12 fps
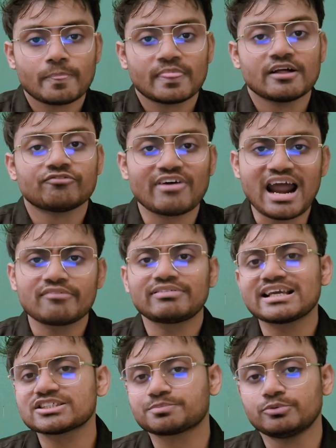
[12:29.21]
Firefly's
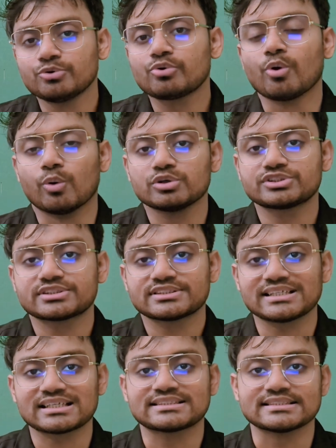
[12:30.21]
Blue Ghost
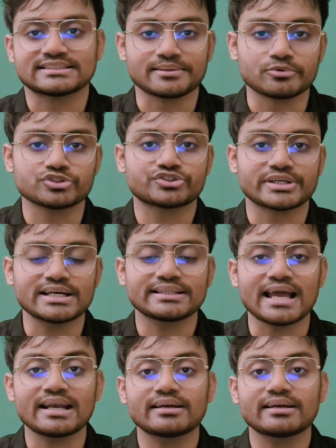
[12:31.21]
success demonstrated that